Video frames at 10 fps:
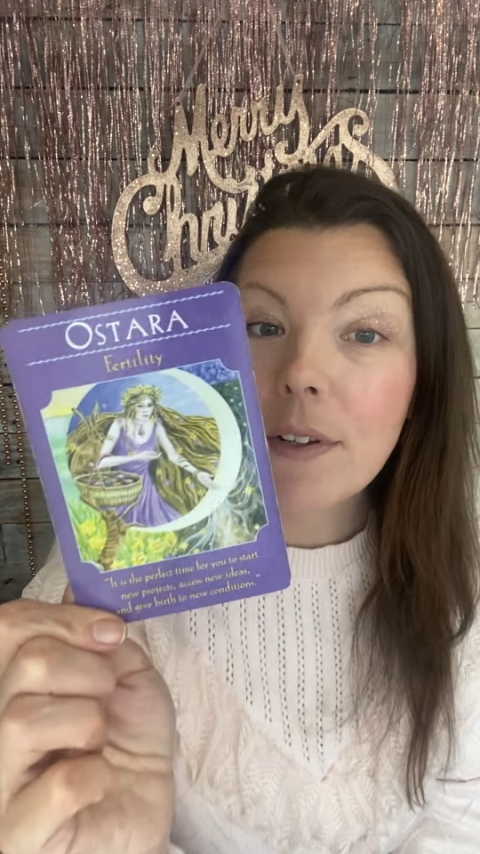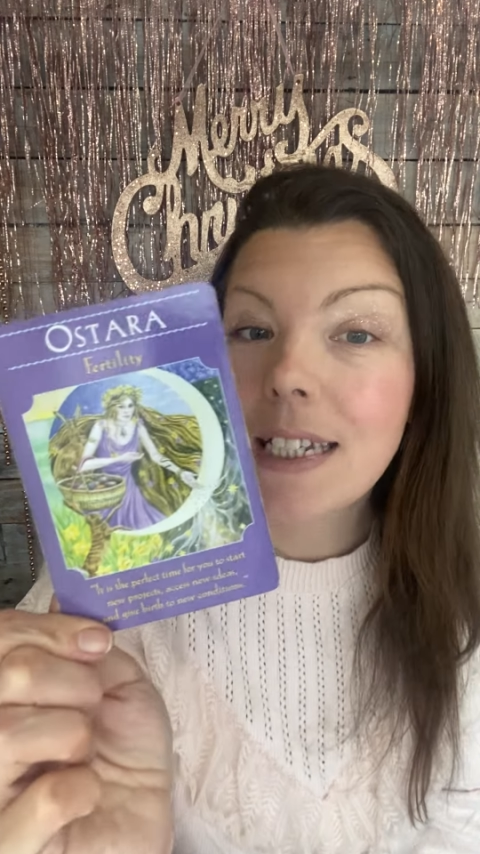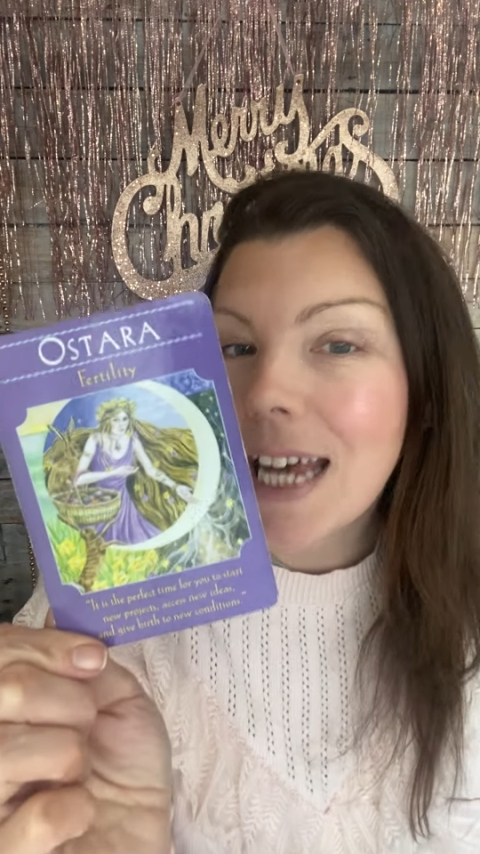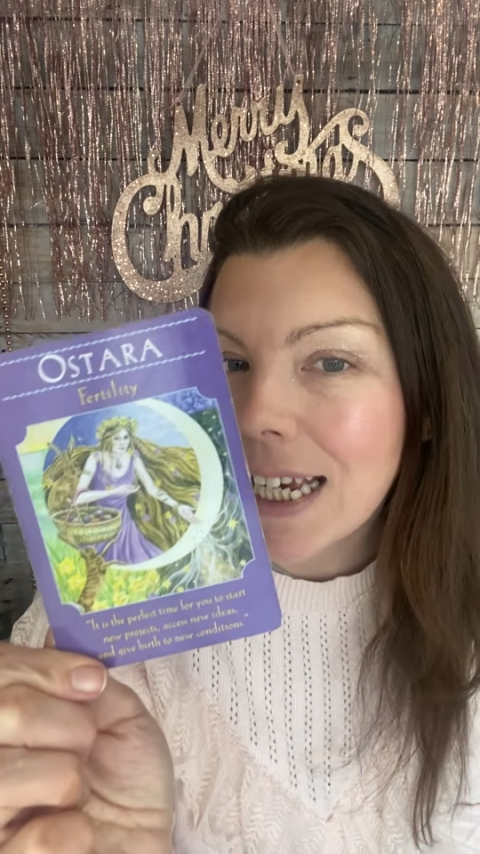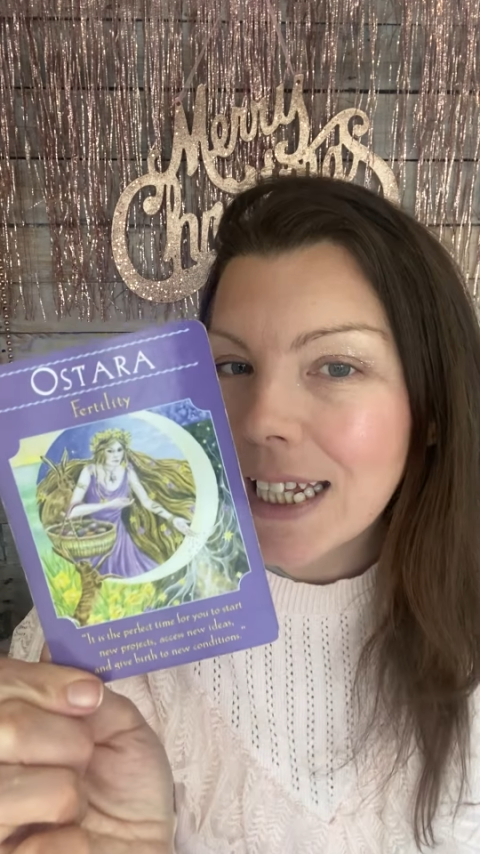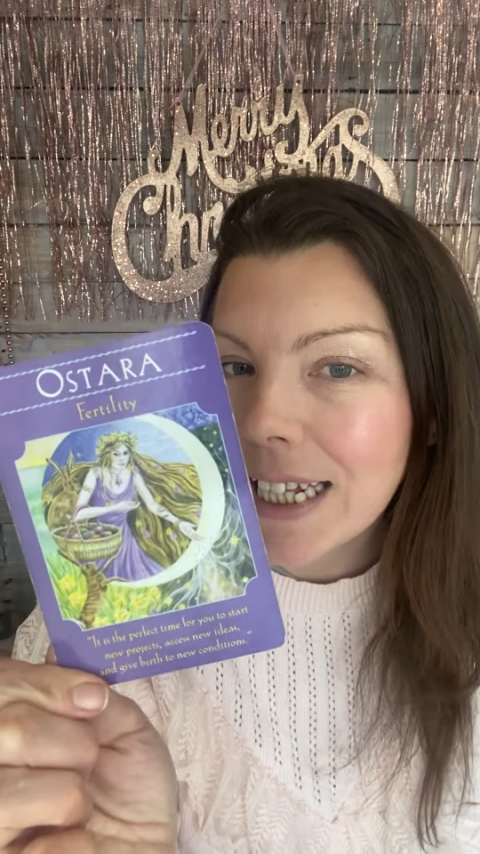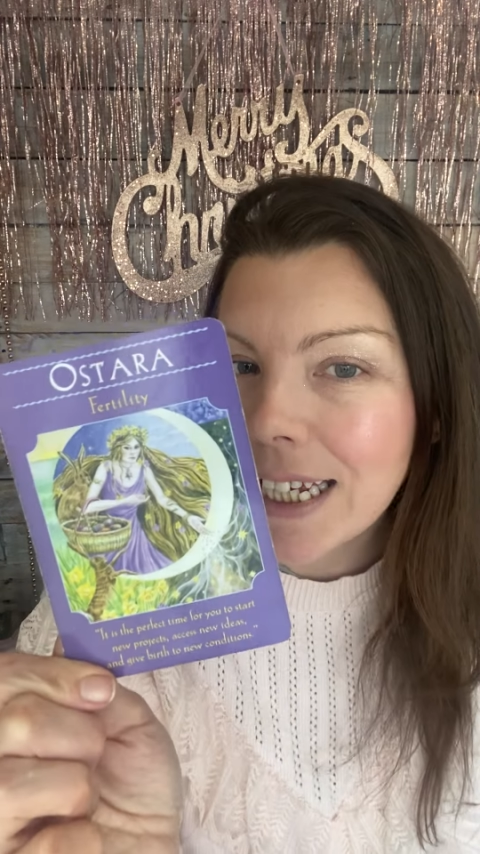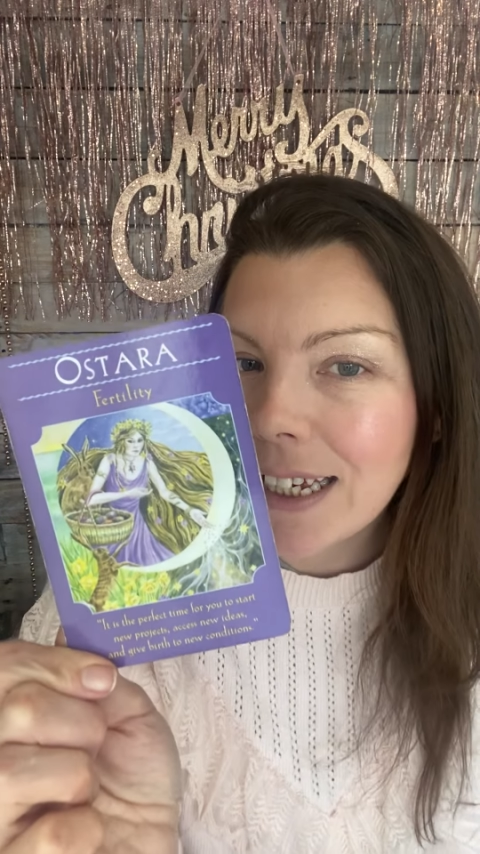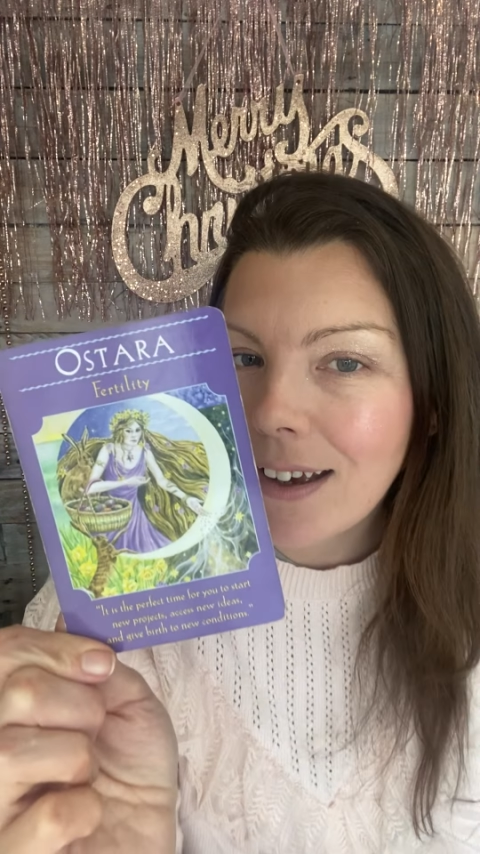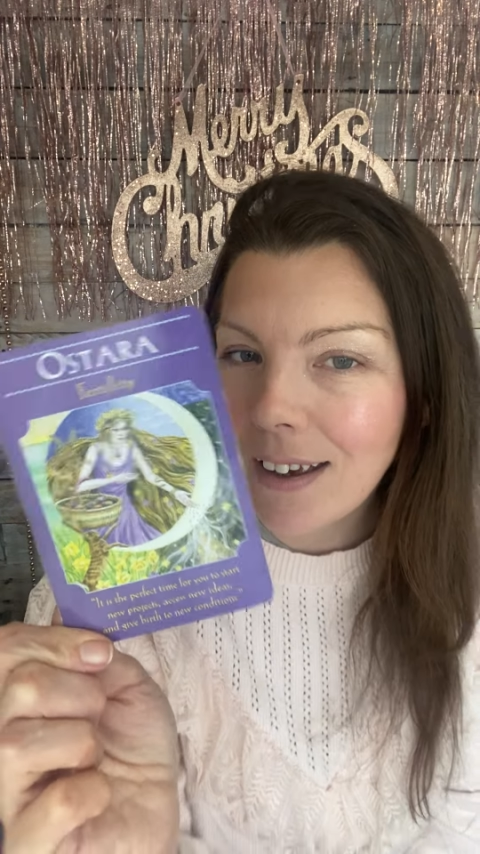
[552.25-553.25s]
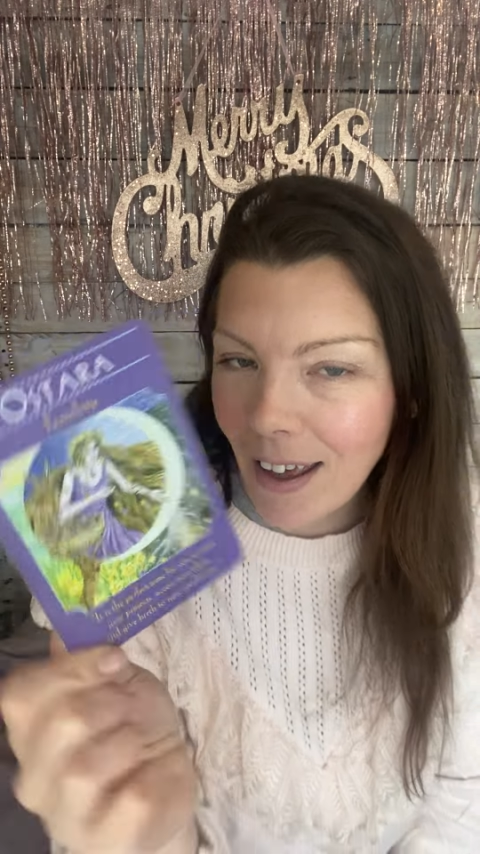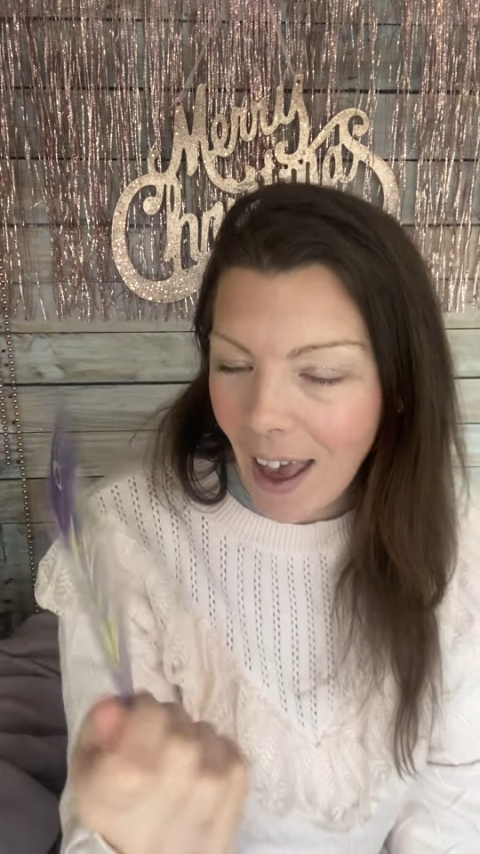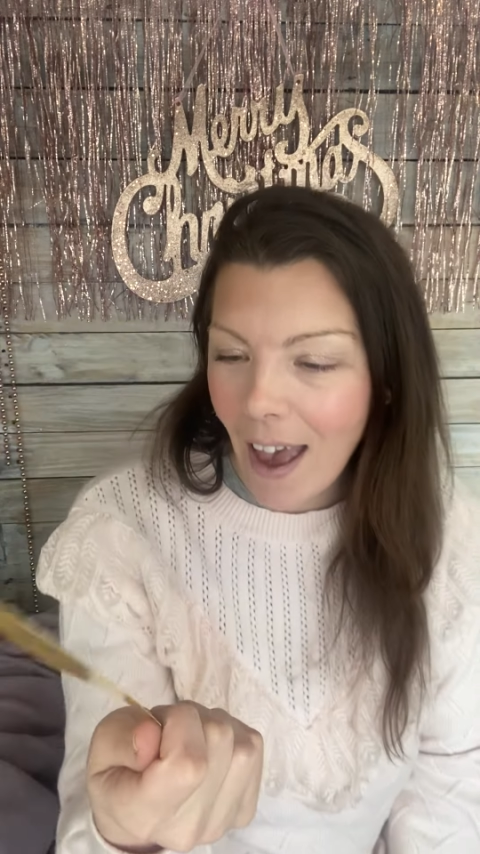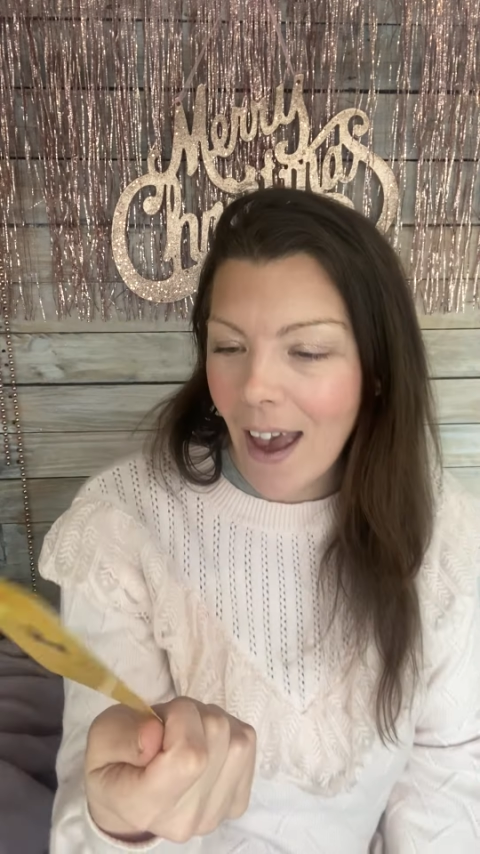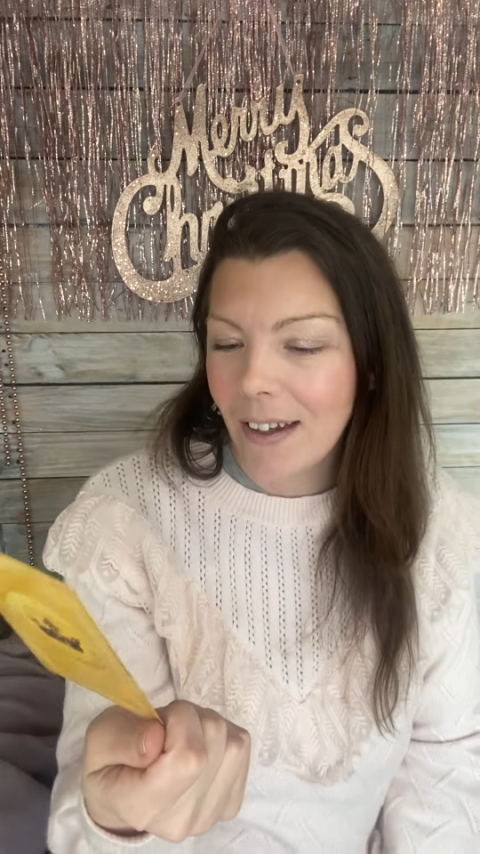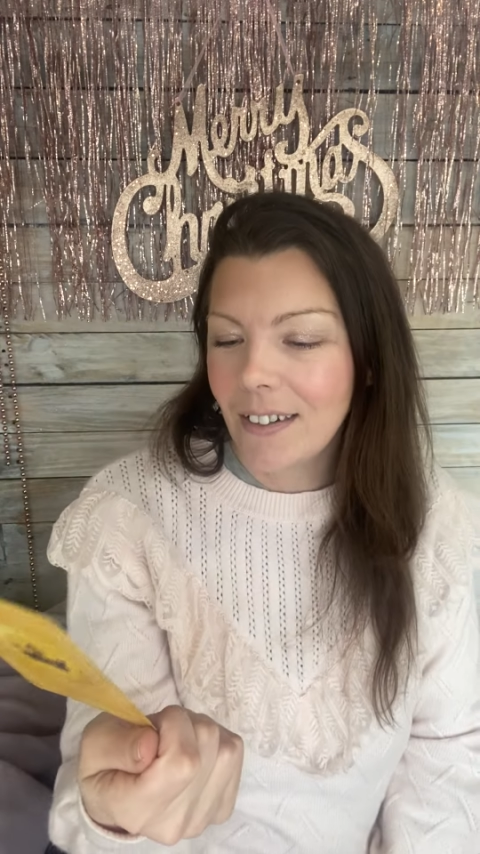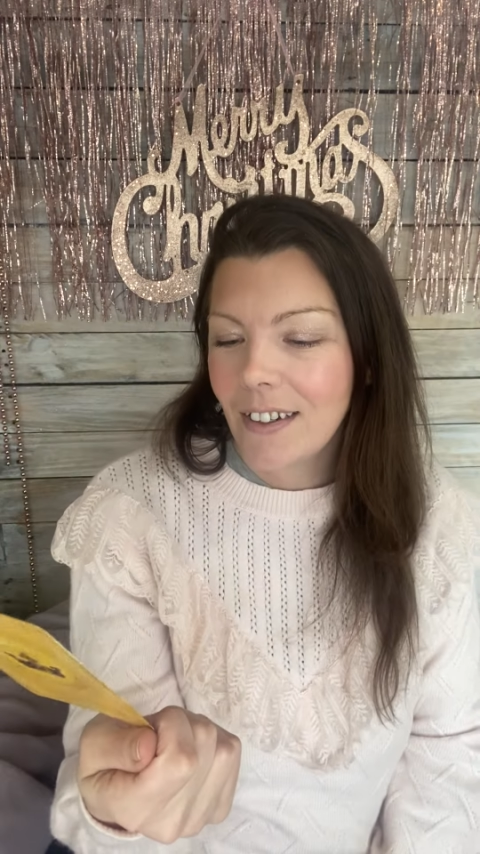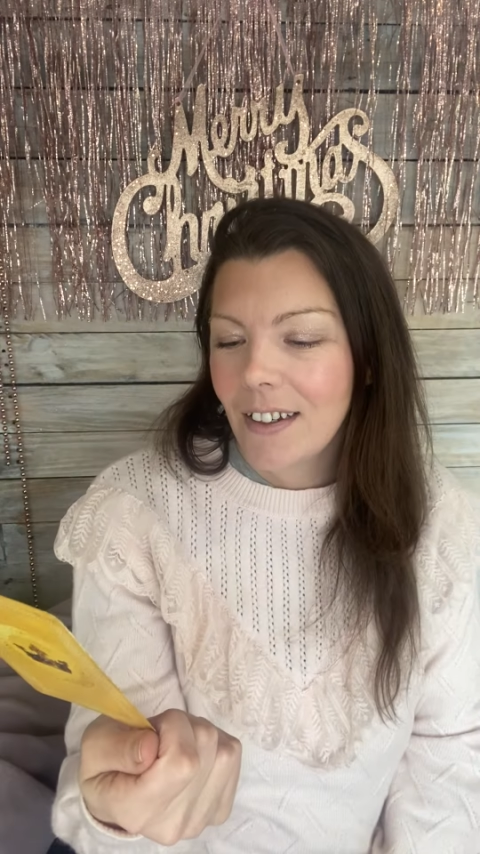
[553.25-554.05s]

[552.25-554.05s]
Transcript: secondly again.